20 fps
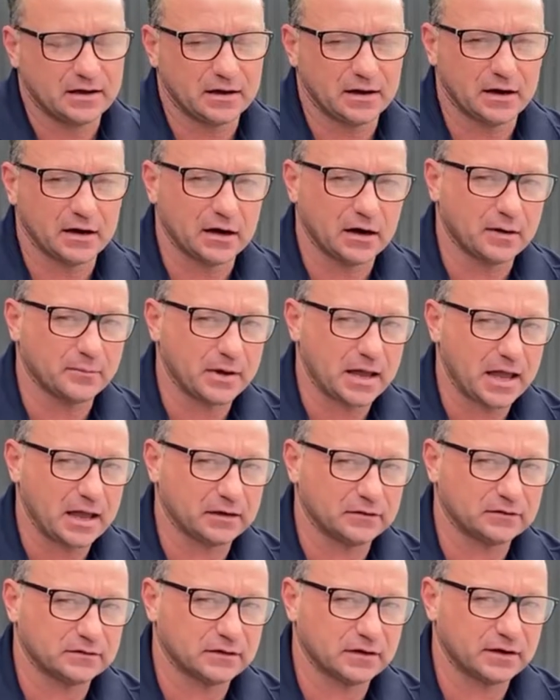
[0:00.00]

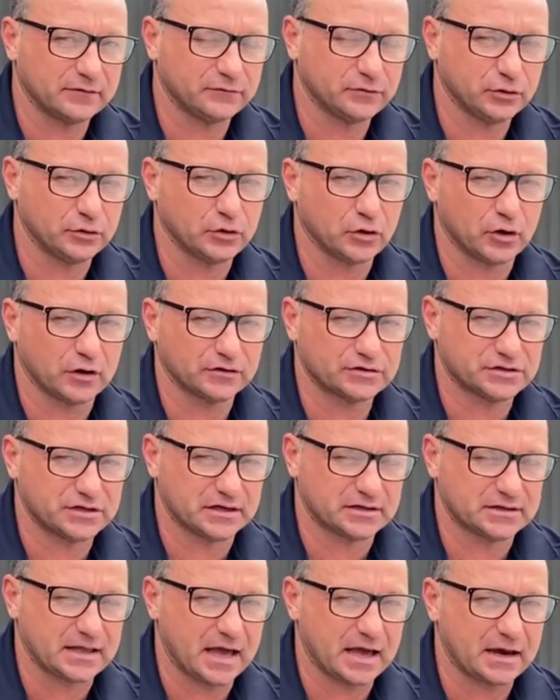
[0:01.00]
If you guys
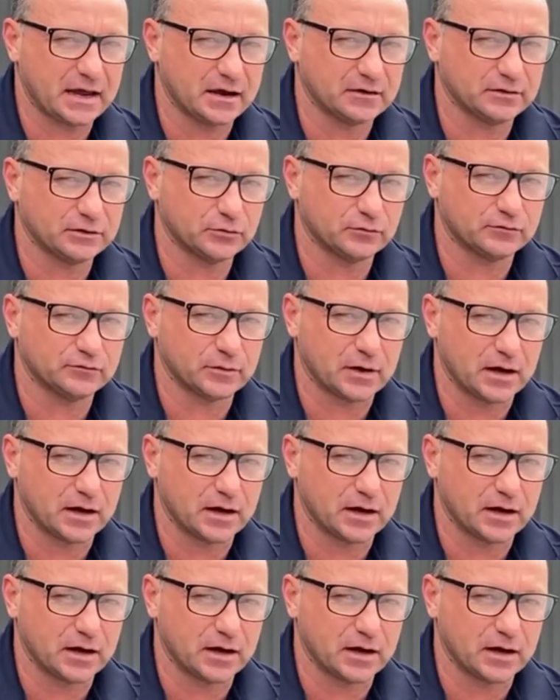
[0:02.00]
checked out our little